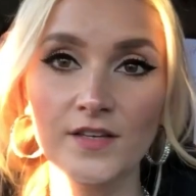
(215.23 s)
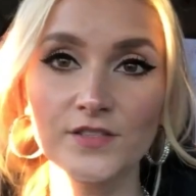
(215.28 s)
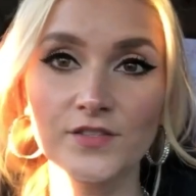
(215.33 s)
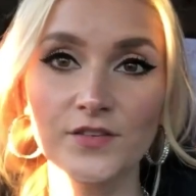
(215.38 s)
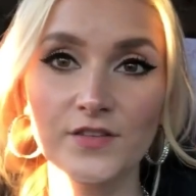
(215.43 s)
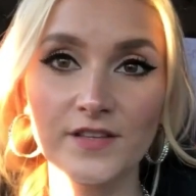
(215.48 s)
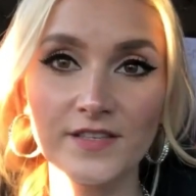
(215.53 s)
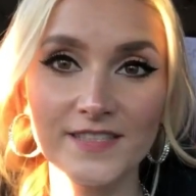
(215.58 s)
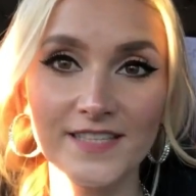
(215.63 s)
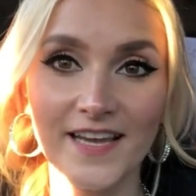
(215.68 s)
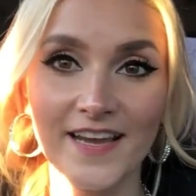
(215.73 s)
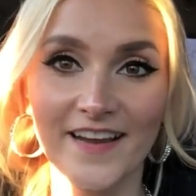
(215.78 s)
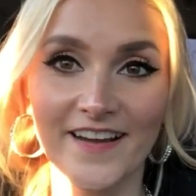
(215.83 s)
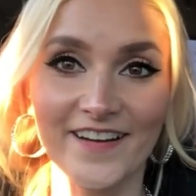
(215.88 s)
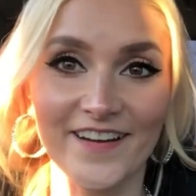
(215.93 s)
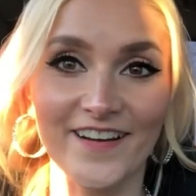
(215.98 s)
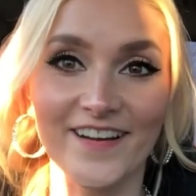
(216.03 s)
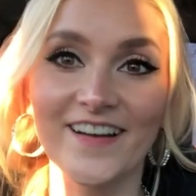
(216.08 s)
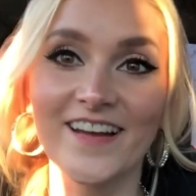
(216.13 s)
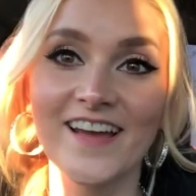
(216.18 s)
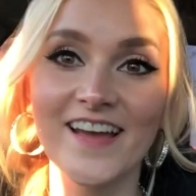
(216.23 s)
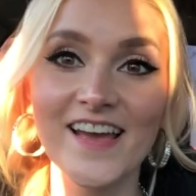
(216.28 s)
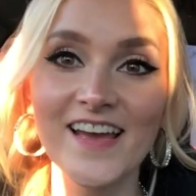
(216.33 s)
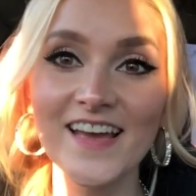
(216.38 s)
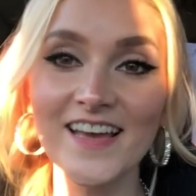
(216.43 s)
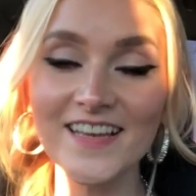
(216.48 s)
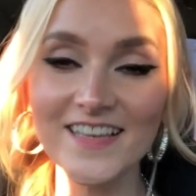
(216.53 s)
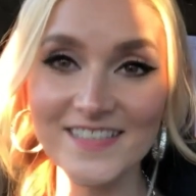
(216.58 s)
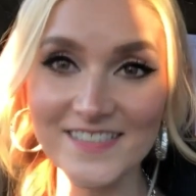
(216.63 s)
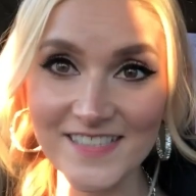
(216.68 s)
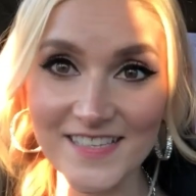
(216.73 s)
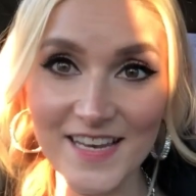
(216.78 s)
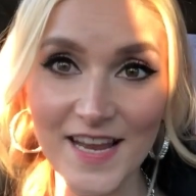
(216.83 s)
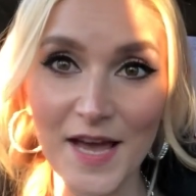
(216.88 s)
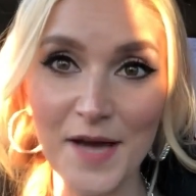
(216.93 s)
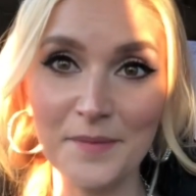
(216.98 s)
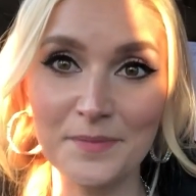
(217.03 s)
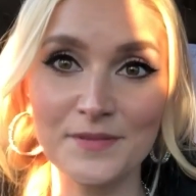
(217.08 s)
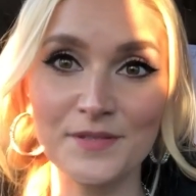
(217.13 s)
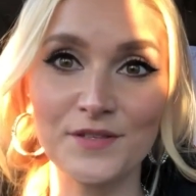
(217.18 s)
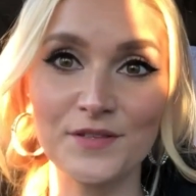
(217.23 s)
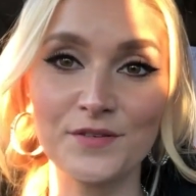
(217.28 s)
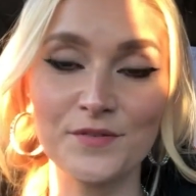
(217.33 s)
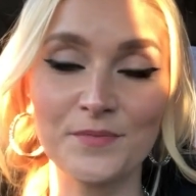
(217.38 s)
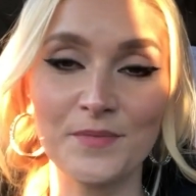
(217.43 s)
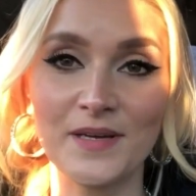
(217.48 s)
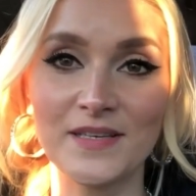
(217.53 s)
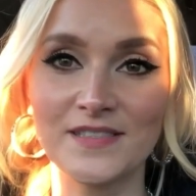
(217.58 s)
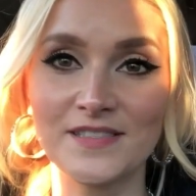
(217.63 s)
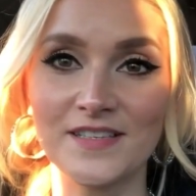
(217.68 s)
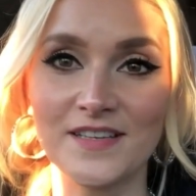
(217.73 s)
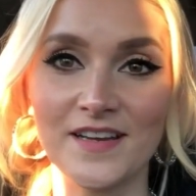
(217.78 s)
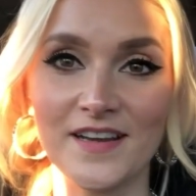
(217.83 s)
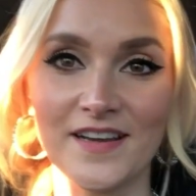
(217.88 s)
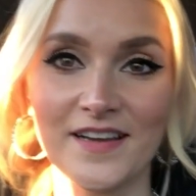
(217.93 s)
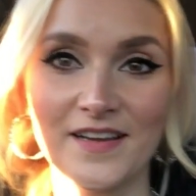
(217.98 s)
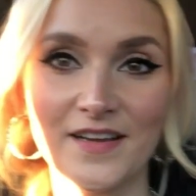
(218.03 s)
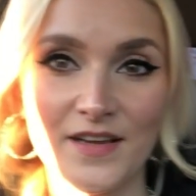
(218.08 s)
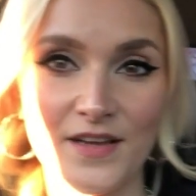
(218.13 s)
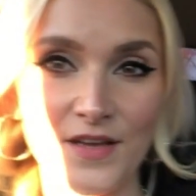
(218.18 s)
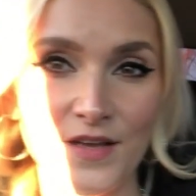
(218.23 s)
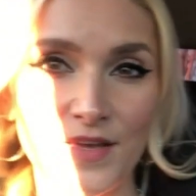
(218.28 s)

So this hair is an absolute mess today.